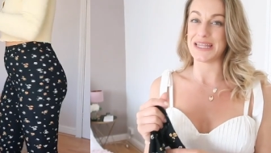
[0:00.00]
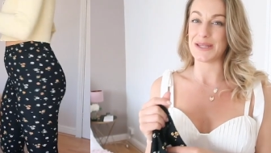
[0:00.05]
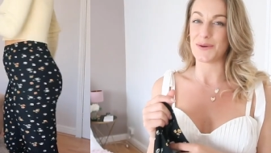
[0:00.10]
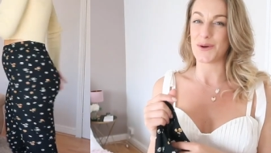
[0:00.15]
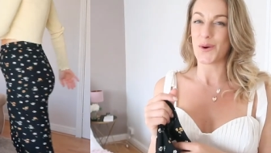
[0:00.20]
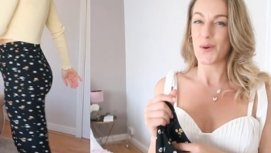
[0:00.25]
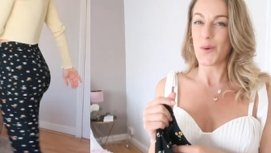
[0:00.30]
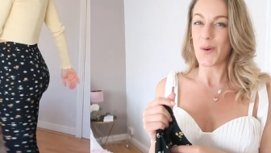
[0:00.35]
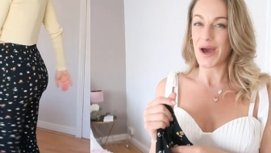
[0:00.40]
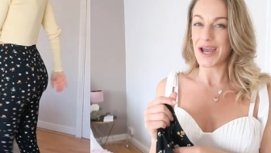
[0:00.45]
They were
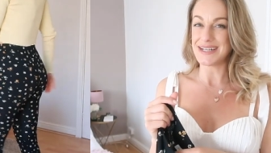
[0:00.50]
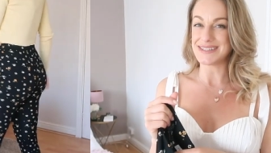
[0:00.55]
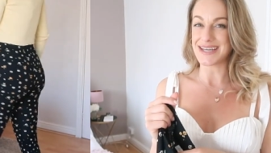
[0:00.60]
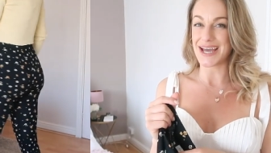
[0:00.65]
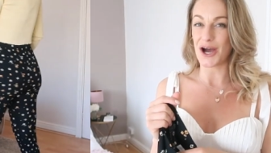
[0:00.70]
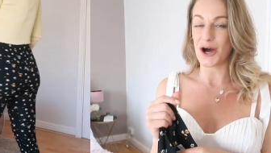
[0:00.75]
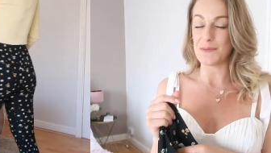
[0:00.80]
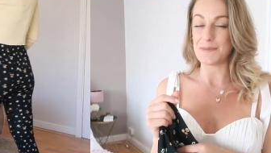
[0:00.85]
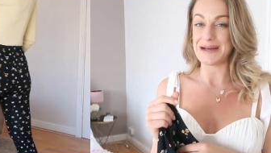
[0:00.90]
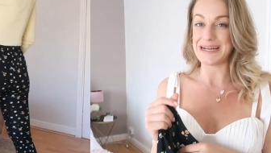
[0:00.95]
quite
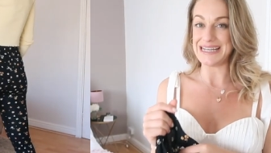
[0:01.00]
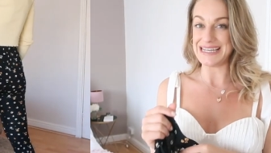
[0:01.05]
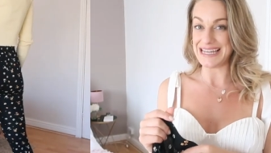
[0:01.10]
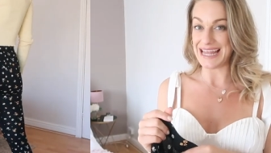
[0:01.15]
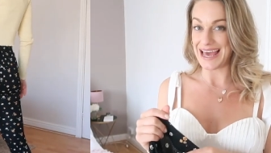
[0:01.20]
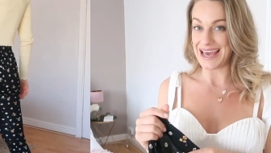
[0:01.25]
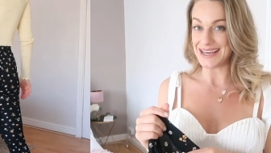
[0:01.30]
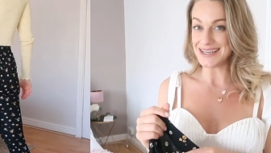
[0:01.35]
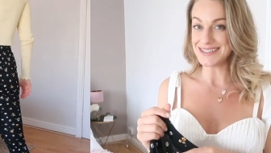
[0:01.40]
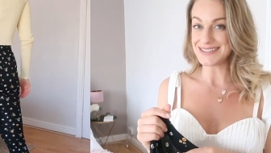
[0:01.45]
tight on my
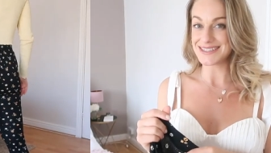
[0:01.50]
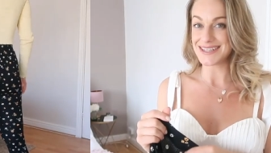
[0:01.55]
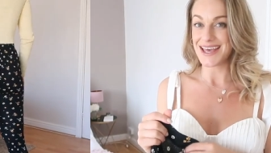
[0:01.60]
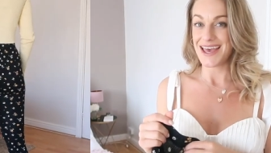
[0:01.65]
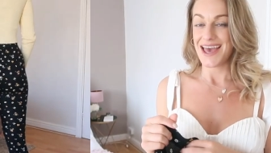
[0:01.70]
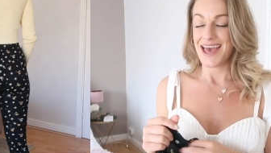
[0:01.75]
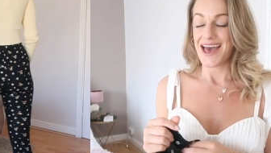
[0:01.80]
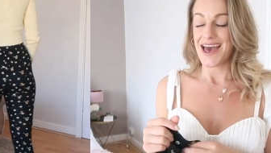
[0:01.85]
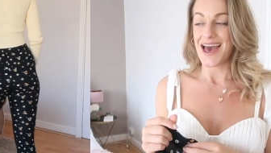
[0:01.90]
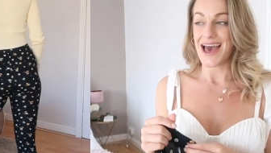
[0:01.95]
legs
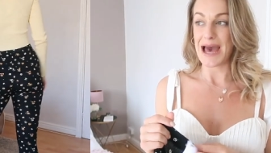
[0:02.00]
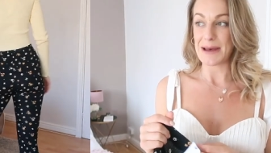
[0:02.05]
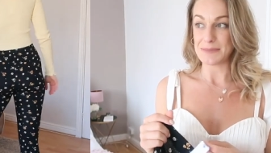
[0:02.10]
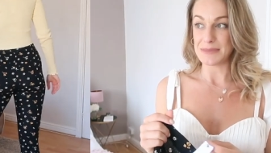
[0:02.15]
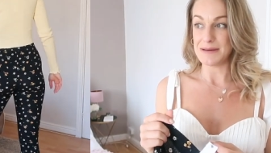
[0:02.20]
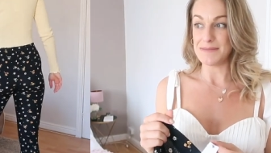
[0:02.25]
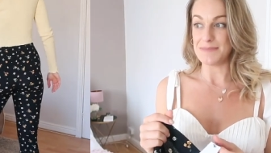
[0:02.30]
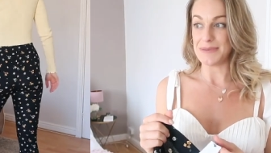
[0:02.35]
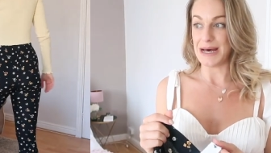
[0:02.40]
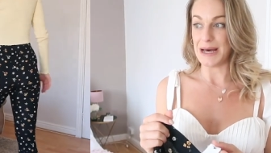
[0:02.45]
and
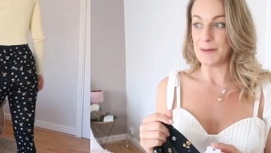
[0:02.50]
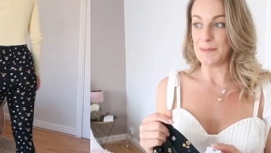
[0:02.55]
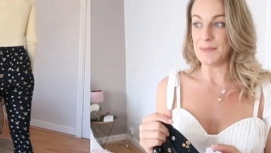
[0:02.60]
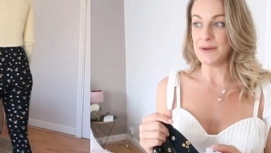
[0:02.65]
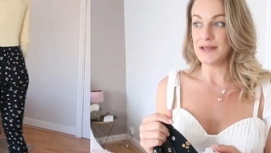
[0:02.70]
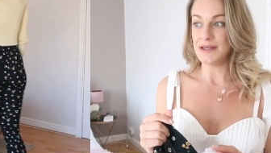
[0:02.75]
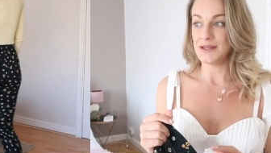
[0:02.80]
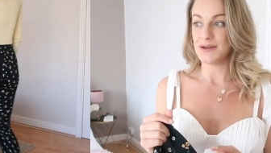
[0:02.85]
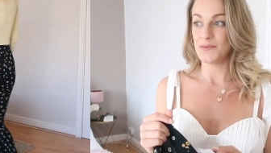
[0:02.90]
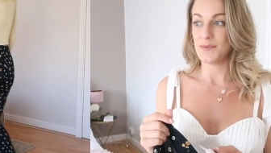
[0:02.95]
my
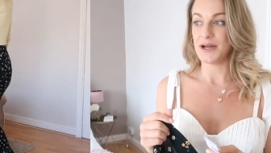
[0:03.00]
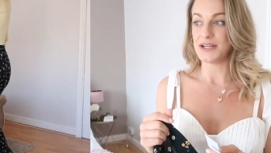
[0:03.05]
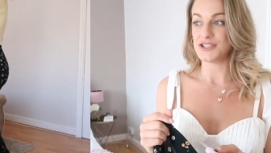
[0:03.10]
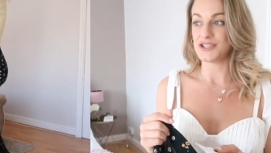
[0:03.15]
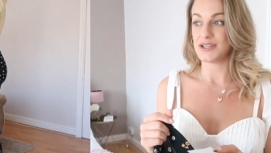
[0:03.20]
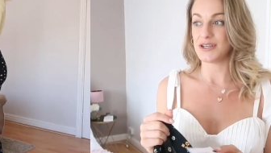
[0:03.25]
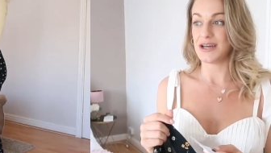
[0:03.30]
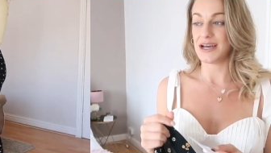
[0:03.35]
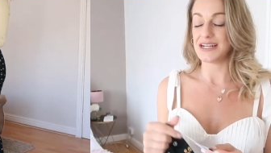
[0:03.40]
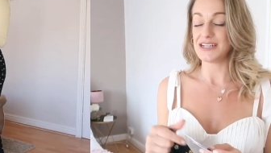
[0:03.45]
bum,
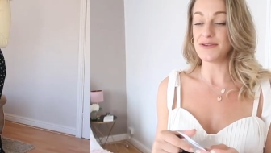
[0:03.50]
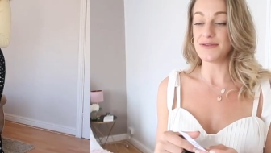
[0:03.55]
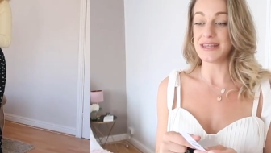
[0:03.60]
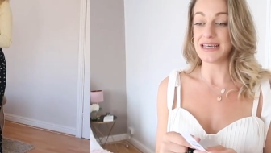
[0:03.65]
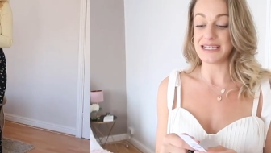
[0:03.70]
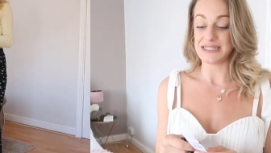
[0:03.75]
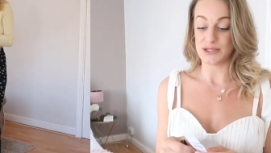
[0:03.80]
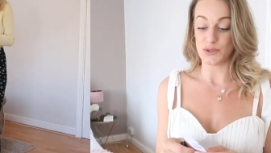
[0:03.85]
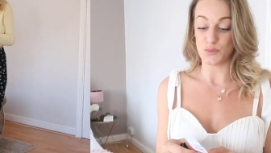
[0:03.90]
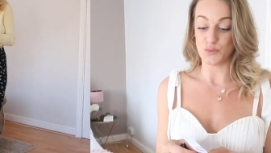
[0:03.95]
which I don't
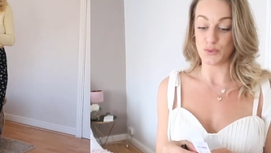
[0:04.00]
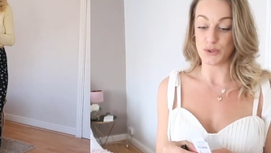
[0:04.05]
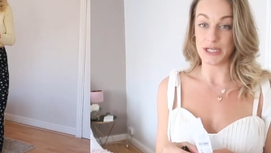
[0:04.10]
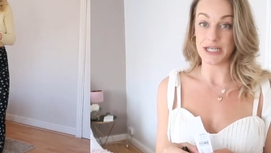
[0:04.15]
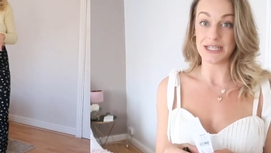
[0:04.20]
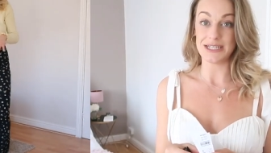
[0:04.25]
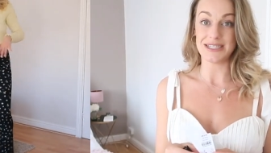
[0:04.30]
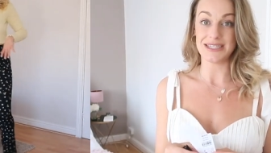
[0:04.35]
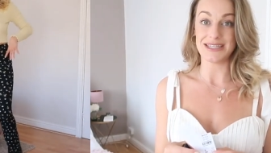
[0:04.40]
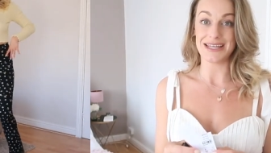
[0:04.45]
think is the
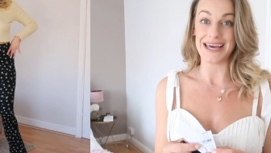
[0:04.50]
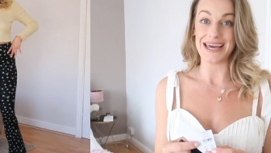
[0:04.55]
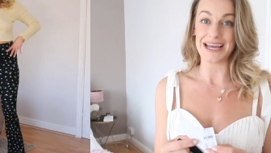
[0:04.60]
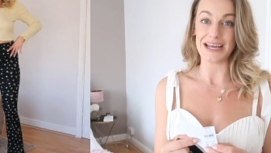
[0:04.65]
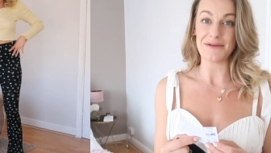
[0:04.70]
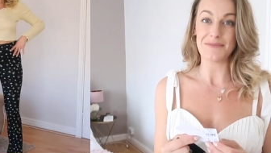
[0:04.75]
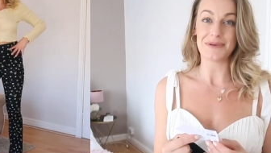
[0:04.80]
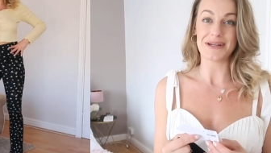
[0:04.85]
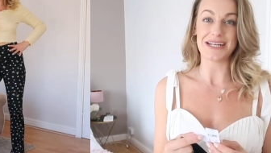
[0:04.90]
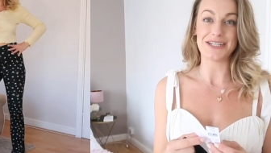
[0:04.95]
worst
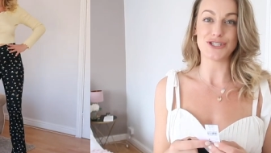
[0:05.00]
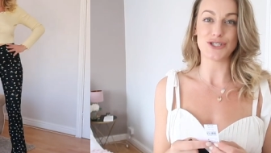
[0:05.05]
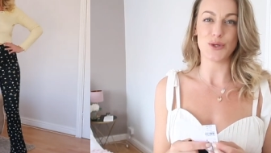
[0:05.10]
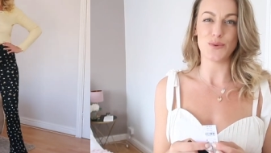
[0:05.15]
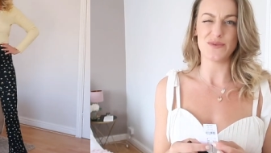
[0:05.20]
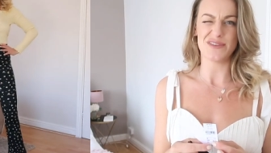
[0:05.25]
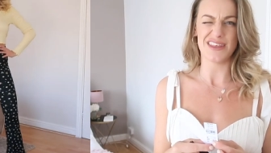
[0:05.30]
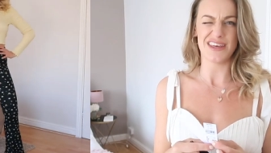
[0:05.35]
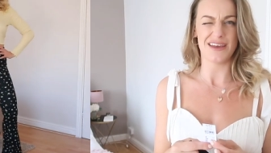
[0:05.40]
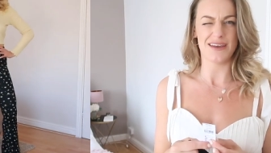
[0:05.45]
thing, but I
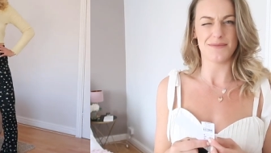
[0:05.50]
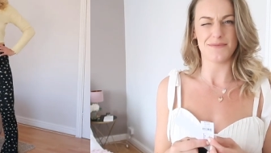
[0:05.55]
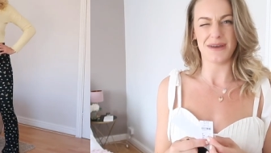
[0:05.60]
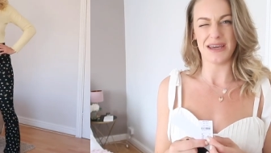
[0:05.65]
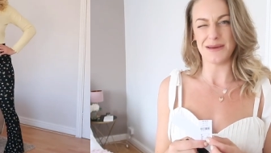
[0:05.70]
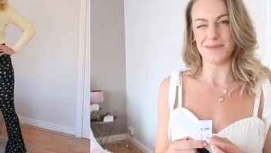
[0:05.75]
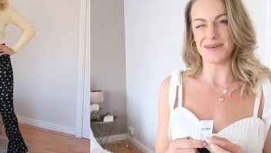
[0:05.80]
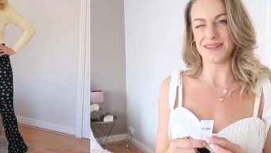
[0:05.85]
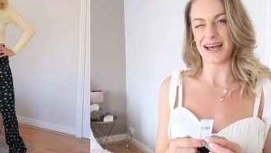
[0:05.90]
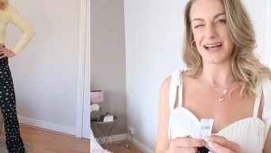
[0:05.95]
don't think
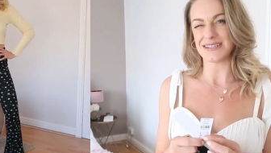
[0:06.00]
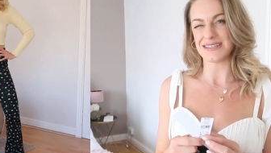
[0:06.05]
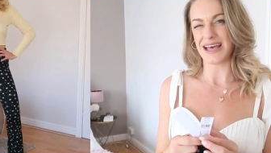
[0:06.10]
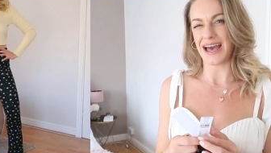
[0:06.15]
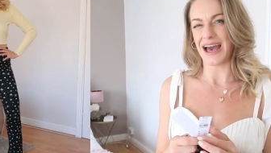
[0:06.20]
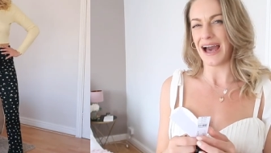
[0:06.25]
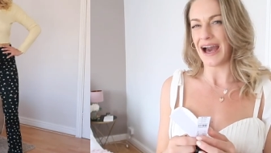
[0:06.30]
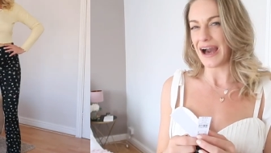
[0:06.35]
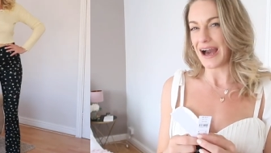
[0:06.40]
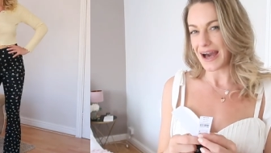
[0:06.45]
maybe that's
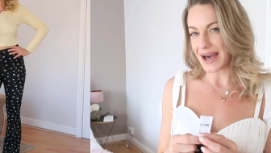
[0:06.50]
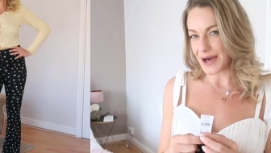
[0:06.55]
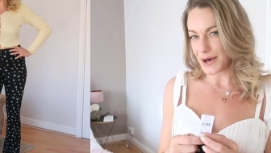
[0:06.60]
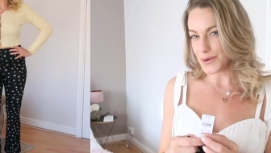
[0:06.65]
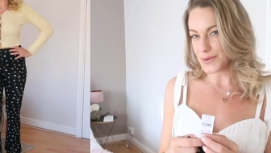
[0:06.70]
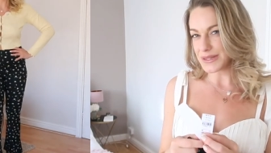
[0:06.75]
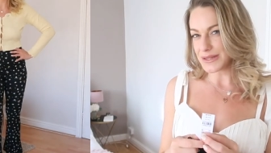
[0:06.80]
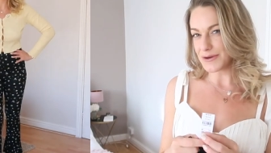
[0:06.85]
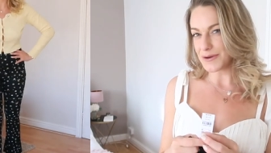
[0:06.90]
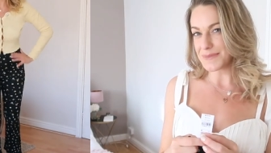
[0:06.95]

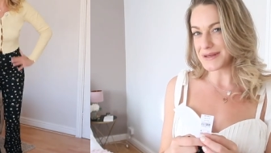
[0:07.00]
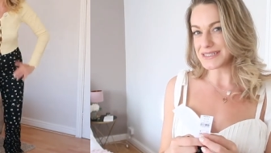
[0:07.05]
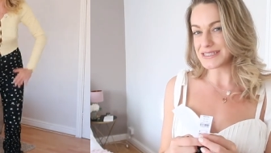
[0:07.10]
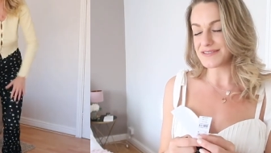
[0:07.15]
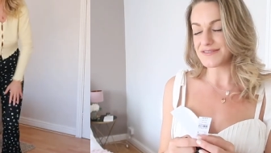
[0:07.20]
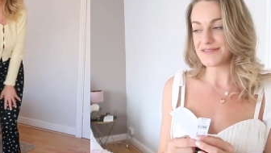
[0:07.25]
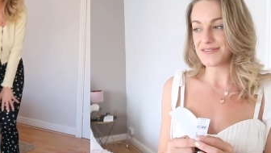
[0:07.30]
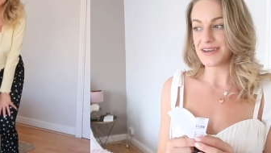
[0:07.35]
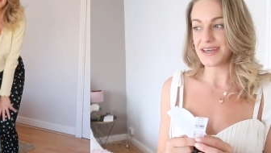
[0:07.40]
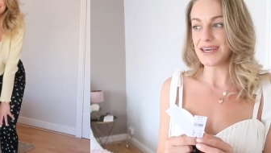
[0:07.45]
how they were meant
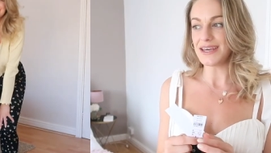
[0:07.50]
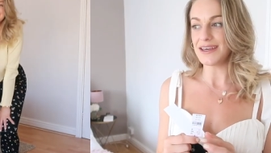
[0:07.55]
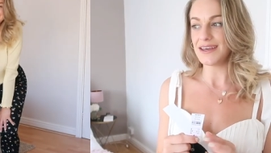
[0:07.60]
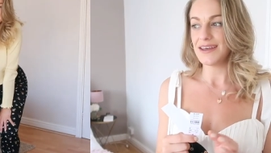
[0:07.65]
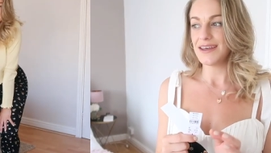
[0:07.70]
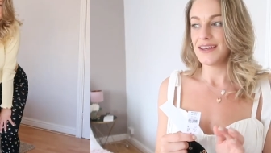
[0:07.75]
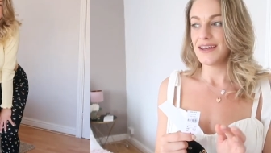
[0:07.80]
to fit.